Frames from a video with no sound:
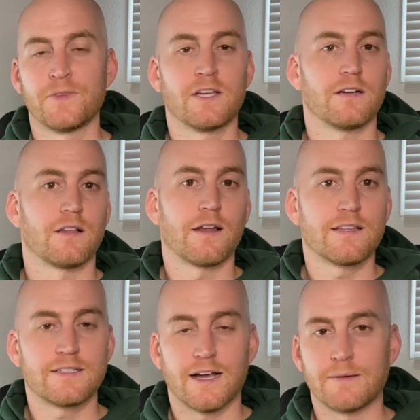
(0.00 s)
A lot of the
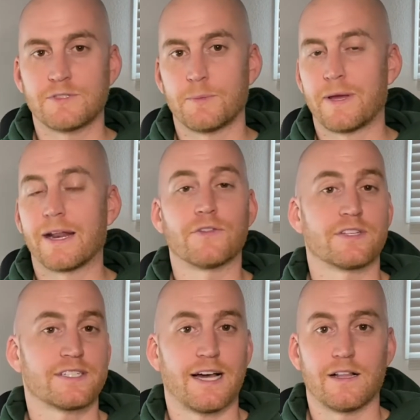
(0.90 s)
times, depending on the
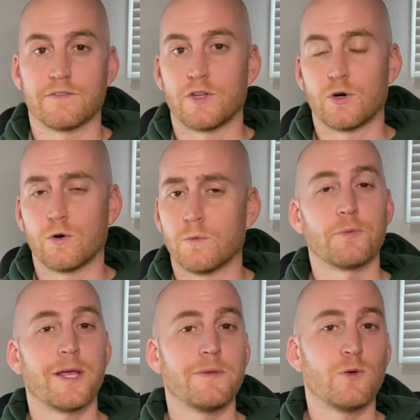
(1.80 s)
style of the home, there
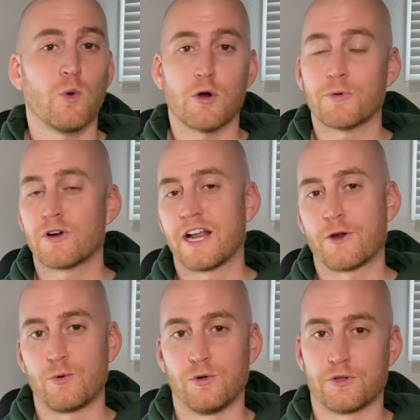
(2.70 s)
may be warmer and
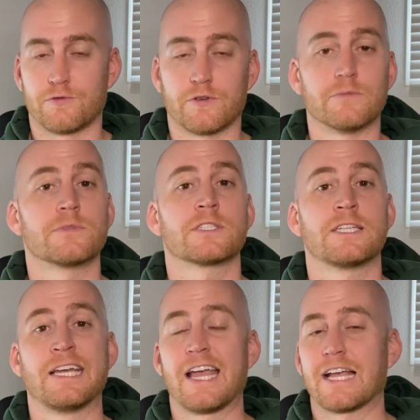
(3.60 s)
cooler rooms.
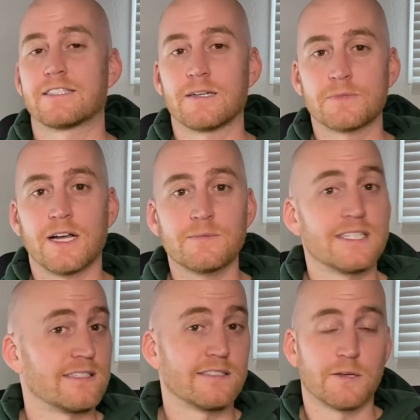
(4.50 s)
And sometimes
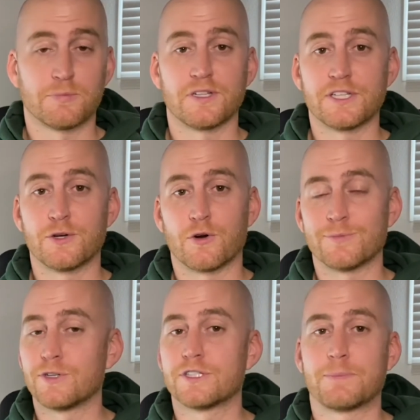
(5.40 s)
this is completely
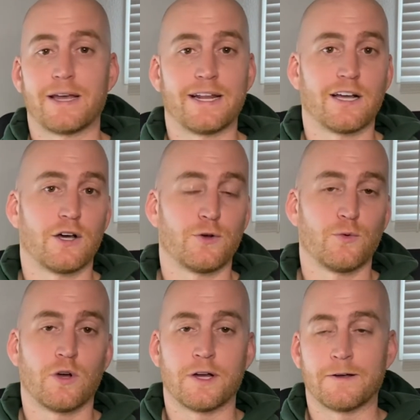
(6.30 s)
normal depending
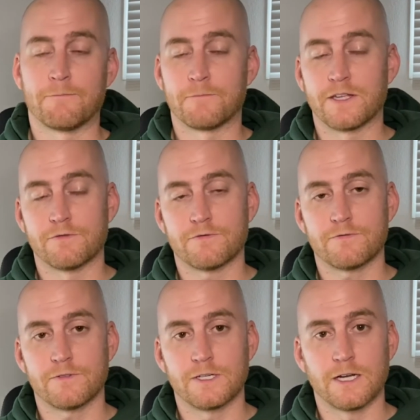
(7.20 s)
on if
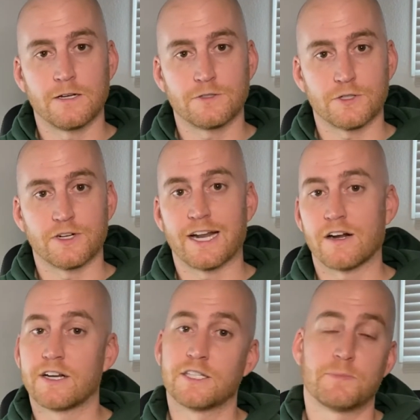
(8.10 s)
a certain
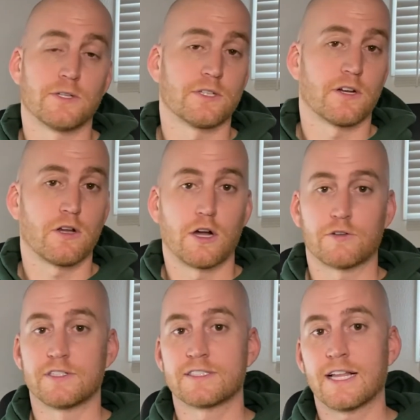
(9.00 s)
area is built on a
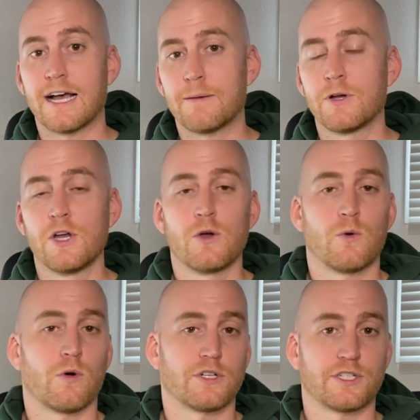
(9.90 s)
concrete slab
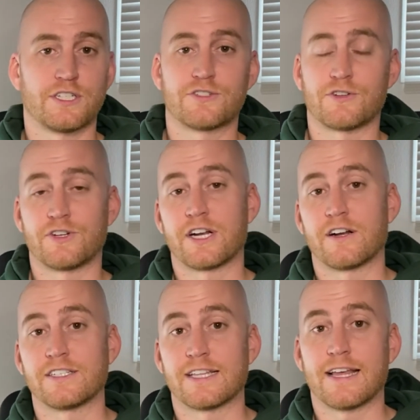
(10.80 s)
or just in certain
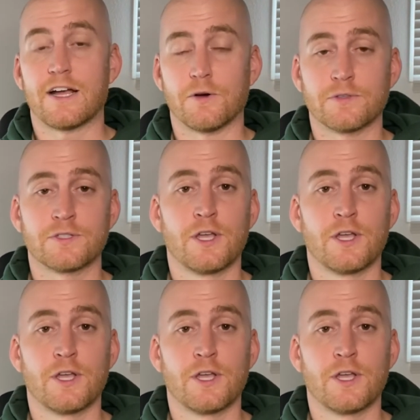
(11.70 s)
areas of the house.